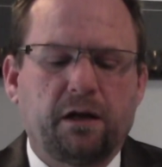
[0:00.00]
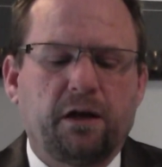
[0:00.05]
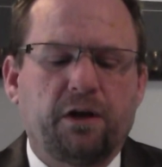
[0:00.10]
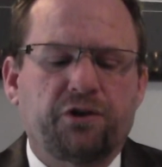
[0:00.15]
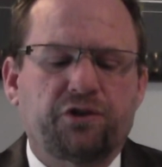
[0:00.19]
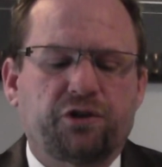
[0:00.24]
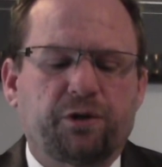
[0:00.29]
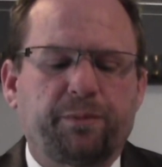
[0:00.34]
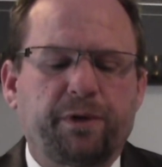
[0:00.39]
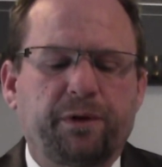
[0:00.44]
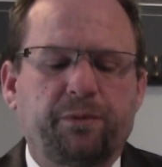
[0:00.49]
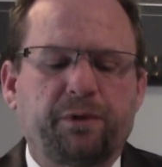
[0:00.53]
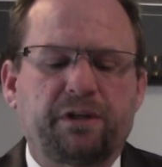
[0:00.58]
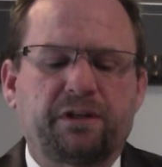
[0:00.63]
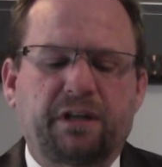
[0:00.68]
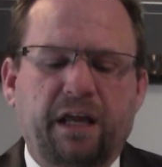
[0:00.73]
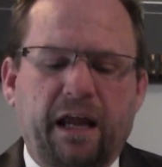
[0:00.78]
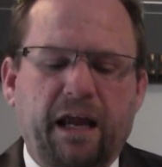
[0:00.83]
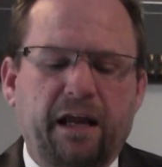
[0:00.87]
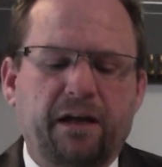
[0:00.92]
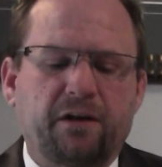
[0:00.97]
should be
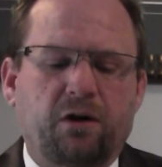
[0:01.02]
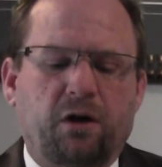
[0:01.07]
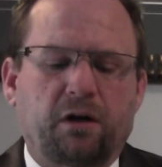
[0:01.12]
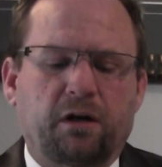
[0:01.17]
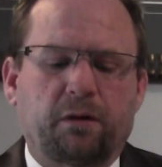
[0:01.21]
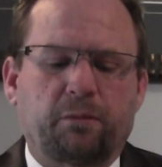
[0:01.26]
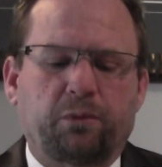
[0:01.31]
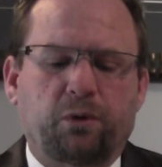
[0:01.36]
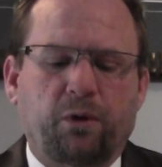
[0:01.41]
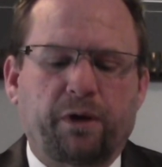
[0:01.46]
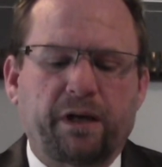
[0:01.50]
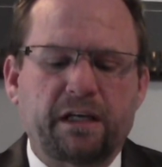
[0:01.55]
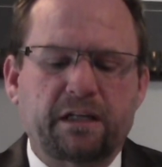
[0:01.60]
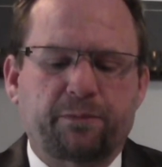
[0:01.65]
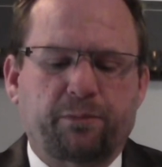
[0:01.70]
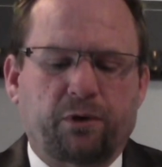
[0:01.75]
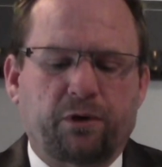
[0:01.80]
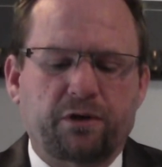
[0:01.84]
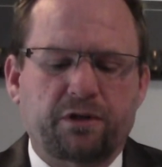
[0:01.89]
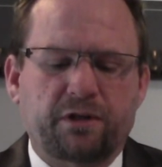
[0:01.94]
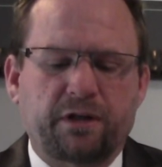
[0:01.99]
retained on an employee's
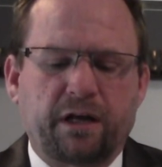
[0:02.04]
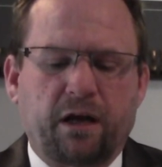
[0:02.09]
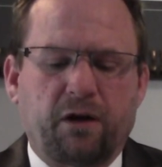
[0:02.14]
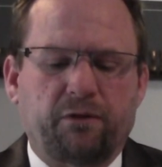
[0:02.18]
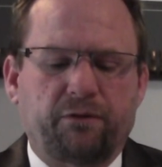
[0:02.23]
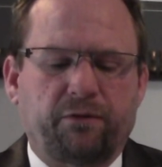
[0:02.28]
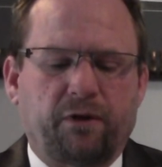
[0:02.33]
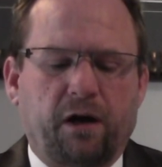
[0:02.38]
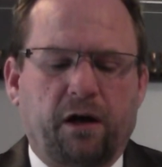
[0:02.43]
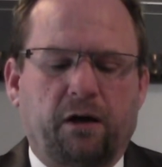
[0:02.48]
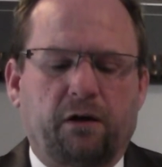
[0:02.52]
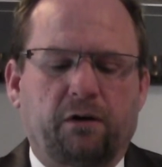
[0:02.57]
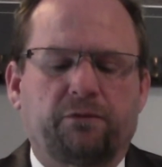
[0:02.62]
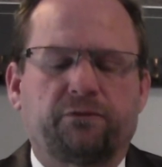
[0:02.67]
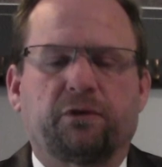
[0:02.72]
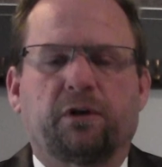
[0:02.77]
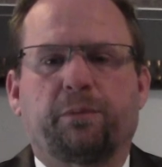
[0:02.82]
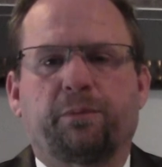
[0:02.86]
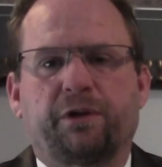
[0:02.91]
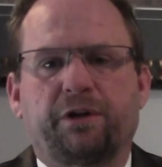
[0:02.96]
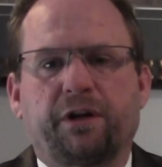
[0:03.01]
personnel file
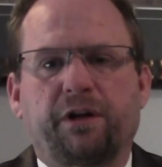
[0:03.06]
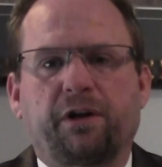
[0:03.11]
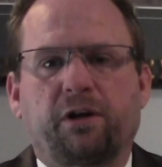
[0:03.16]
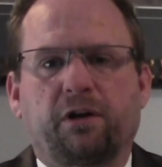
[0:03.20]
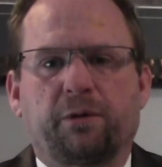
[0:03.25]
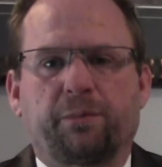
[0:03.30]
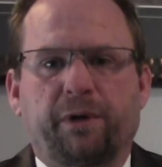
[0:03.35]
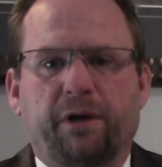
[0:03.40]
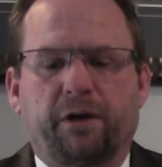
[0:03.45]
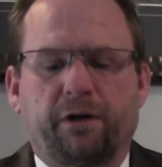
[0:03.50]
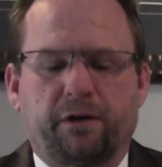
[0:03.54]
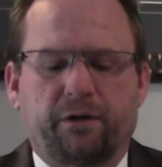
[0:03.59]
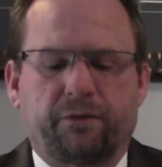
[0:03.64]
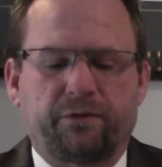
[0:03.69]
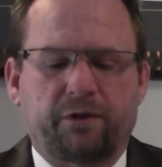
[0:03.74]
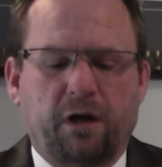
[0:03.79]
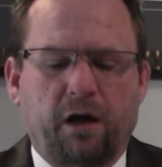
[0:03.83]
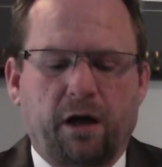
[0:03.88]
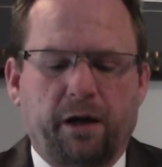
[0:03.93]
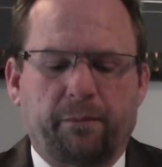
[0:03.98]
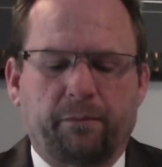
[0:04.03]
for a particular period of
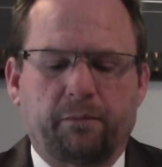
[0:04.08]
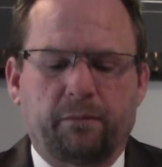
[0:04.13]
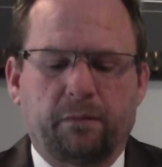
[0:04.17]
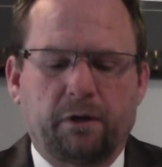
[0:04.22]
time.